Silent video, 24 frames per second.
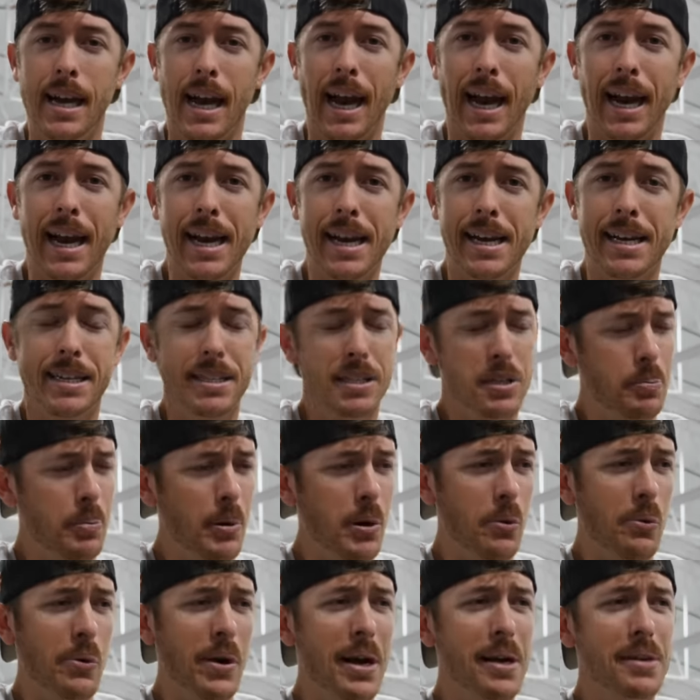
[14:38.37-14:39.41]
And it's been
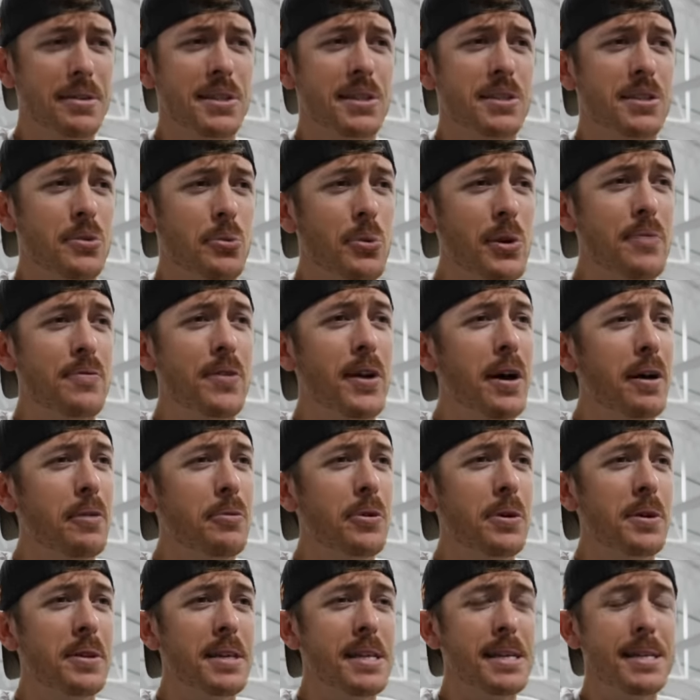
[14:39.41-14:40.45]
a while since we've done
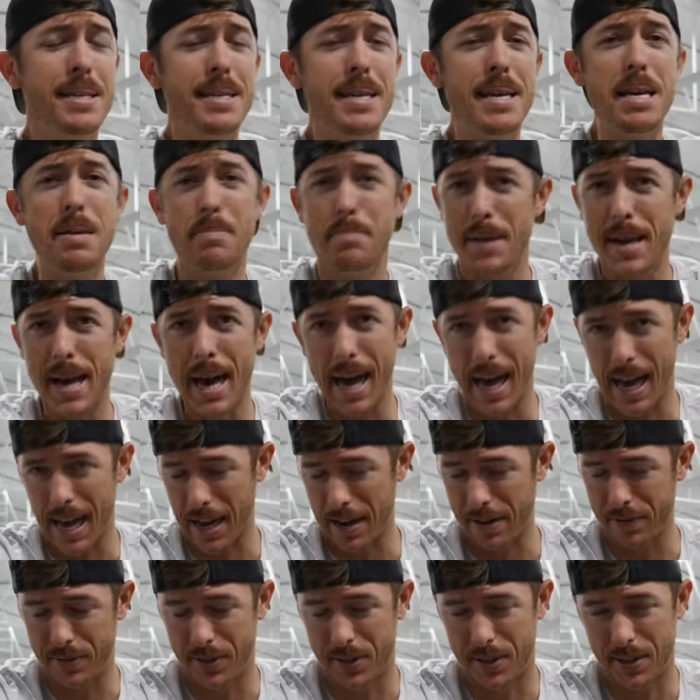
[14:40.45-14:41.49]
one of these deep
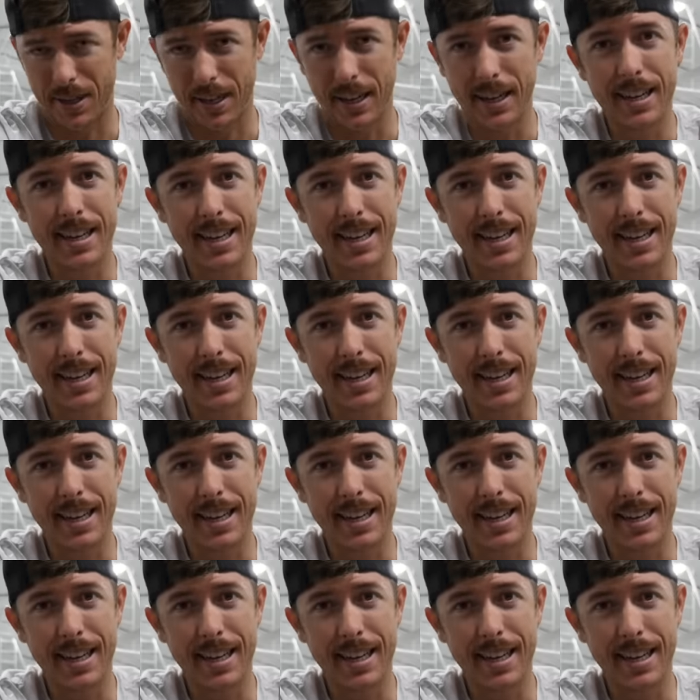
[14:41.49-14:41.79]
dives